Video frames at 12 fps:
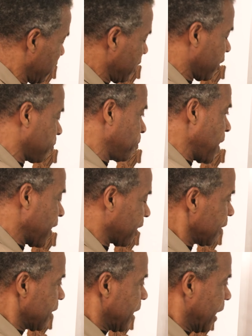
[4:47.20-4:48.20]
it's black,
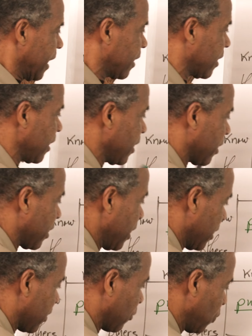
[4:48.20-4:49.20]

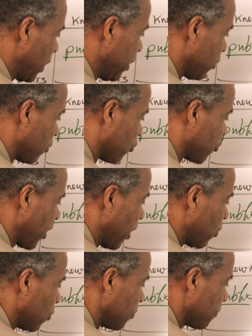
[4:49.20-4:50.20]
it's really the
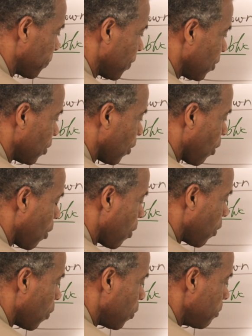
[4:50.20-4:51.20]
shadow.
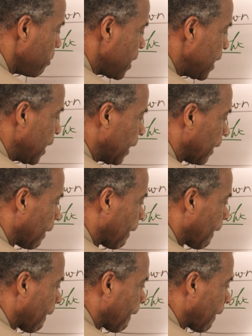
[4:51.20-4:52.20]
Meaning,
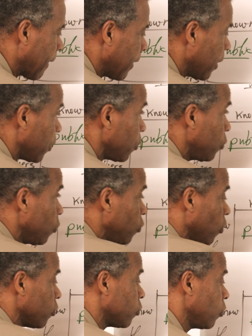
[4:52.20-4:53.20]
you
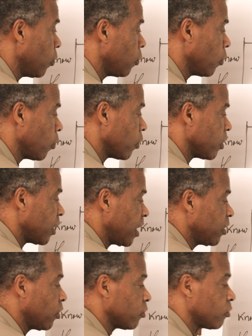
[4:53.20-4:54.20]
don't know, they
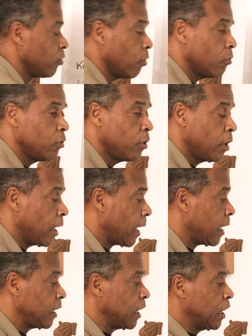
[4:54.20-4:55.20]
don't know.
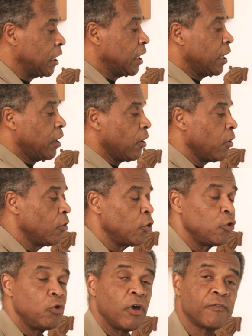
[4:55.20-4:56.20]
And in here,
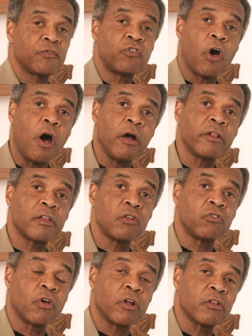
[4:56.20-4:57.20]
you have tons and
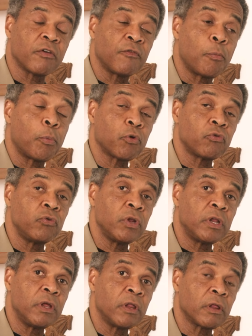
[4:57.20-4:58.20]
tons of
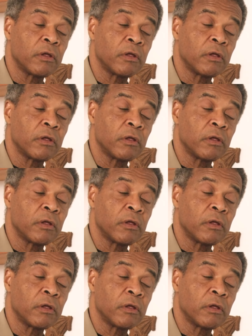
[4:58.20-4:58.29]
opportunities.